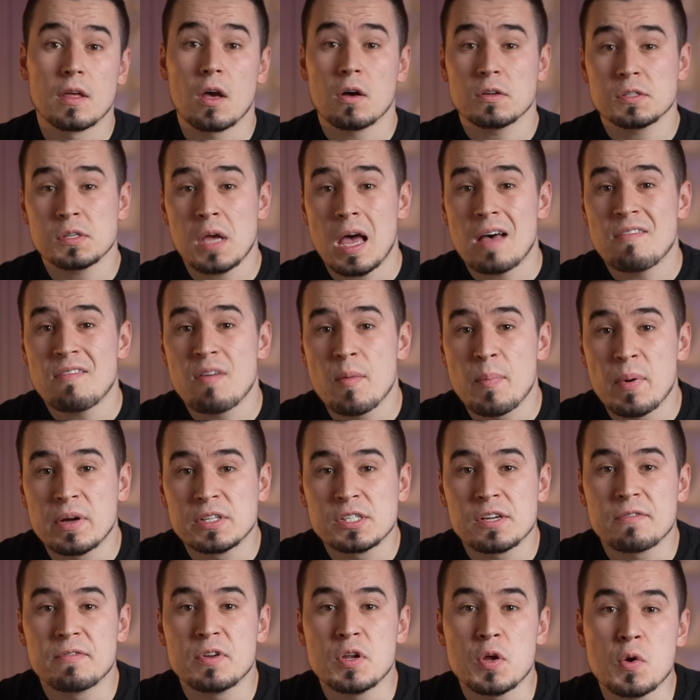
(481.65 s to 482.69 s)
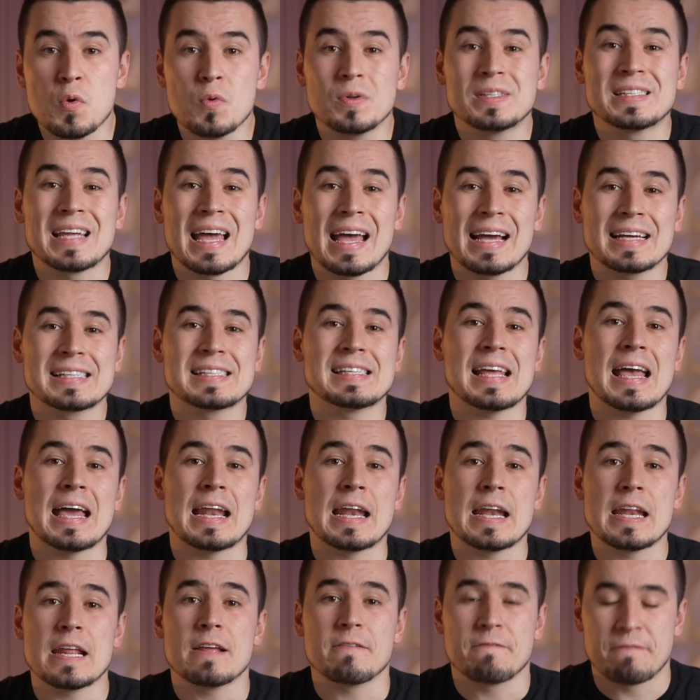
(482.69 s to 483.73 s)
They also have a bunch of new text
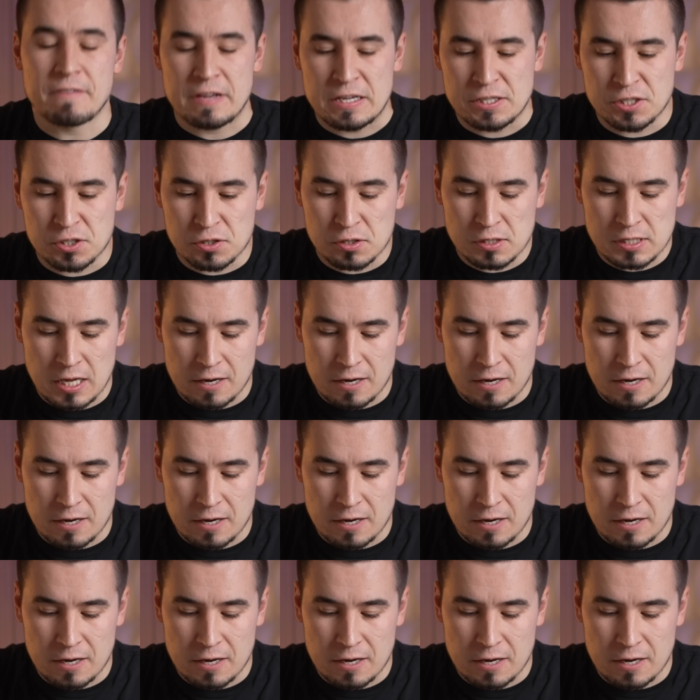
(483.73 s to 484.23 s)
editing features,